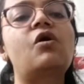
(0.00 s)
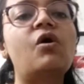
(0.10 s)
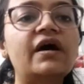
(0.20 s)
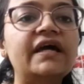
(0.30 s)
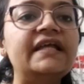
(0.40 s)

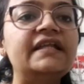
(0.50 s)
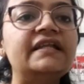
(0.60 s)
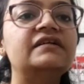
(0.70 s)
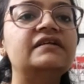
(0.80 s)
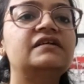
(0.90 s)

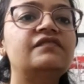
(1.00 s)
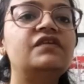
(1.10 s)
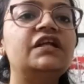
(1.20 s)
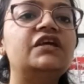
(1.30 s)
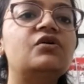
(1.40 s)
oil
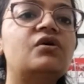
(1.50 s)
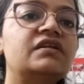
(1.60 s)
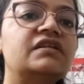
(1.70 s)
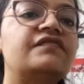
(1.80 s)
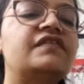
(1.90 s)
will
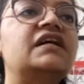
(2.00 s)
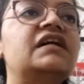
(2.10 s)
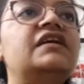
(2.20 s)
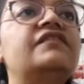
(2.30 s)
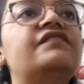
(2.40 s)
cure the
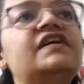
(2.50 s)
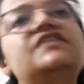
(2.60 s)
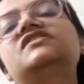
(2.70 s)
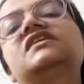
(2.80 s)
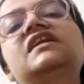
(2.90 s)
fungal
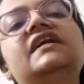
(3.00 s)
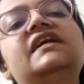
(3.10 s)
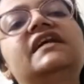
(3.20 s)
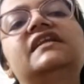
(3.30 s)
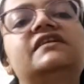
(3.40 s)
infection.
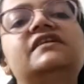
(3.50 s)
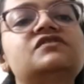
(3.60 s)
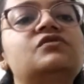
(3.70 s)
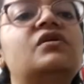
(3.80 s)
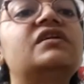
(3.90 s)
Again, that
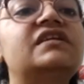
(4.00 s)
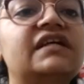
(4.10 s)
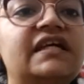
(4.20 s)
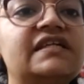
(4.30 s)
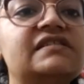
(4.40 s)
is not the
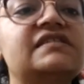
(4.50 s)
case.